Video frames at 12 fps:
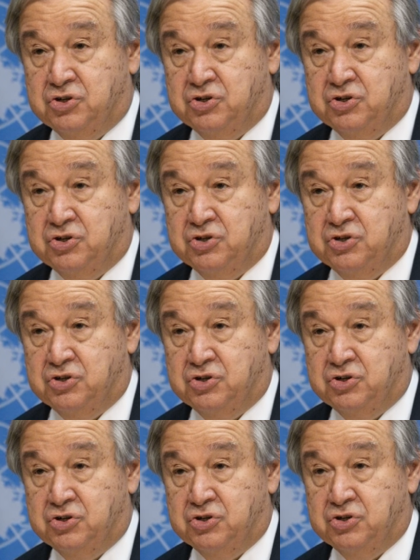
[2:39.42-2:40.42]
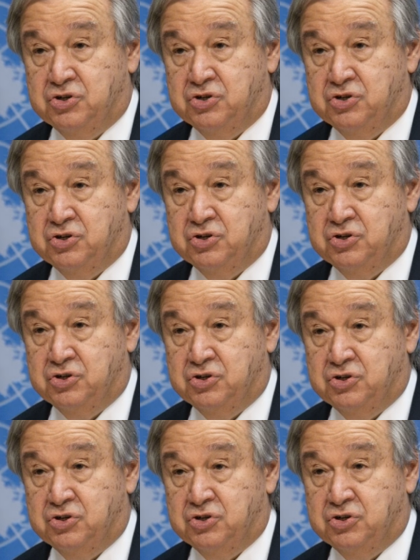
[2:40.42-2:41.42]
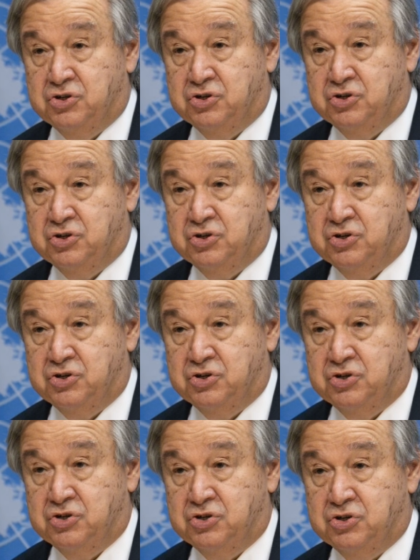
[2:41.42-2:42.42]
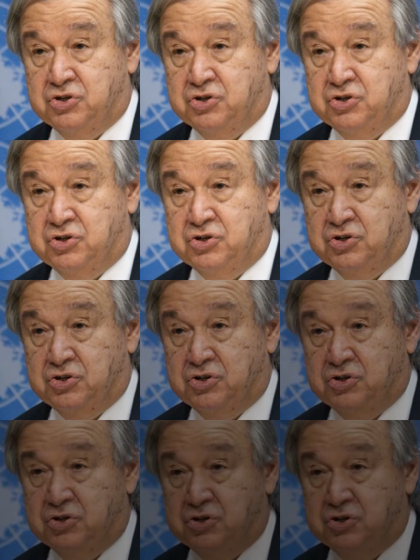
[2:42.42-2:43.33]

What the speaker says: (no one is talking)